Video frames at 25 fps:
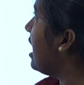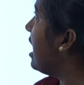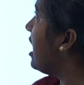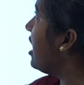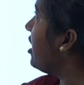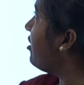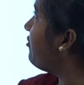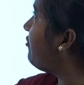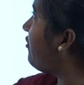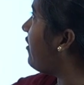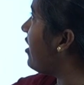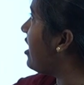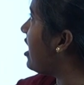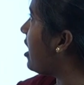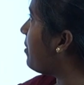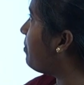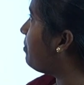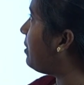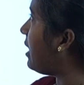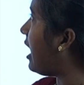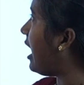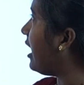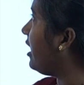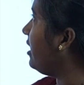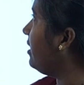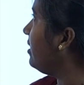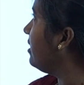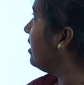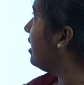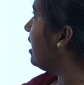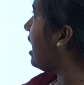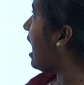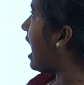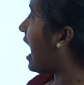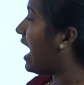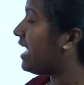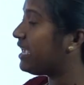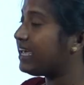If I apply,
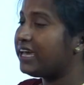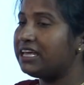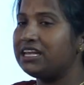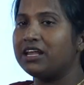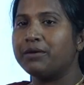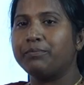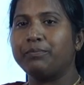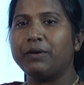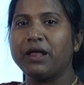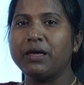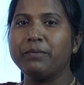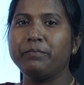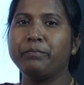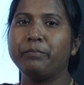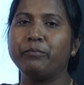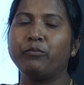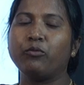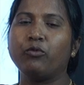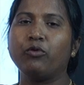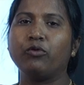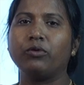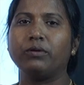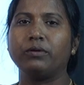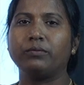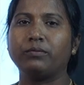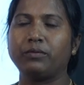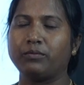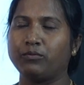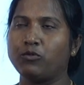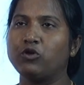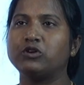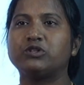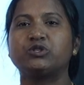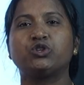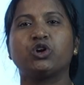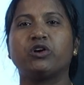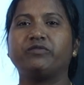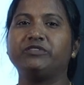I can apply
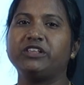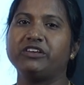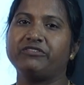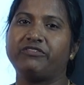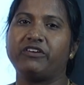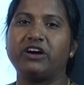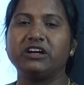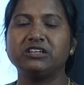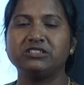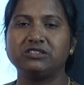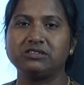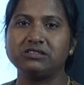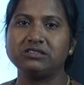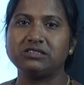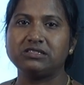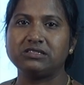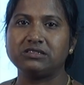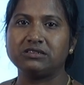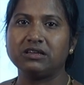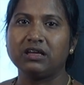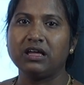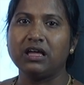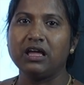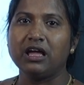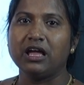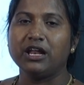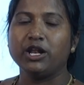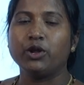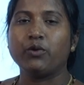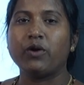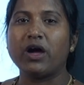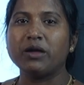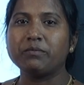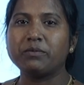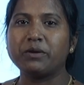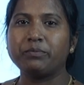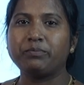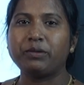most of the functions. Now
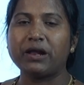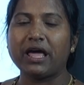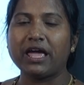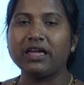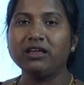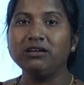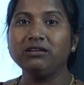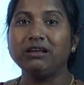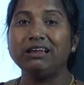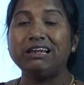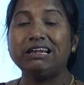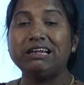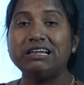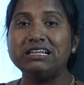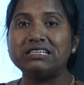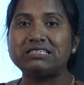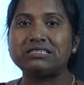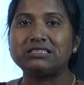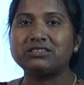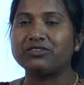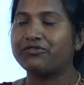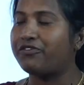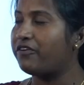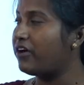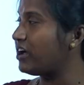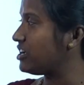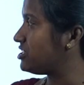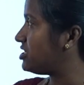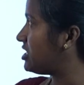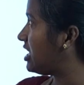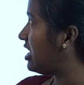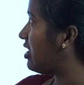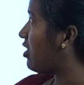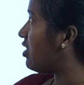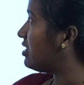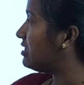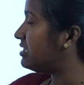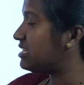I am applying list
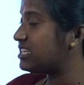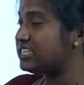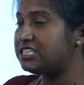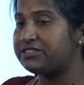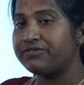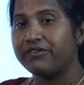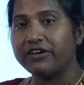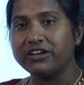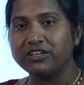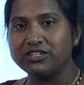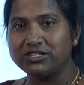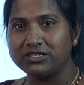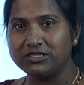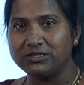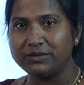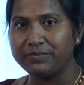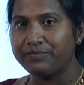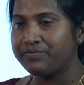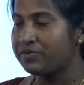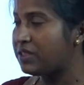function on this function.